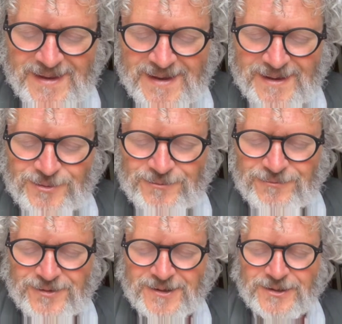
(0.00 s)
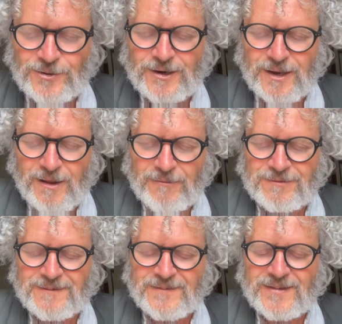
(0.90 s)
And you feel your love
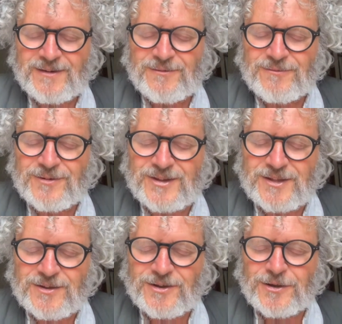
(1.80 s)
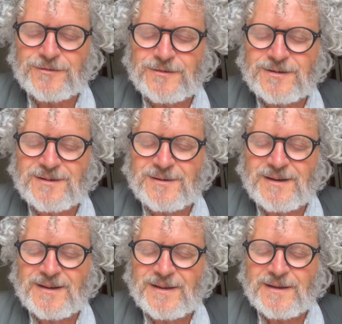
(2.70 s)
for the earth.
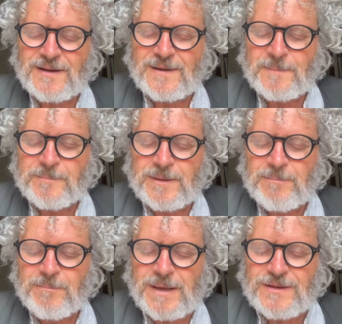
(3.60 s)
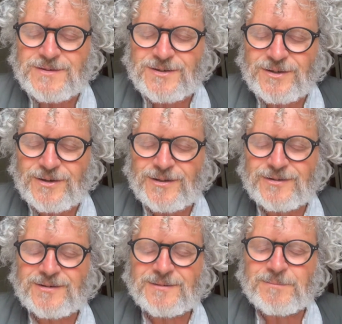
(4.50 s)
May this
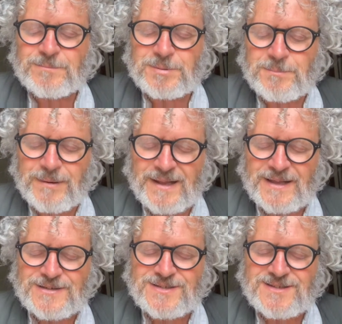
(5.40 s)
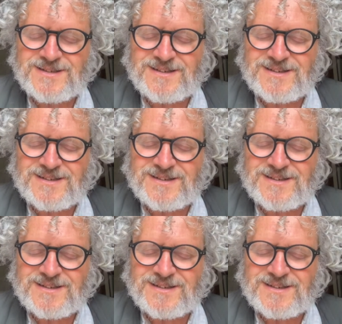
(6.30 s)
earth be blessed.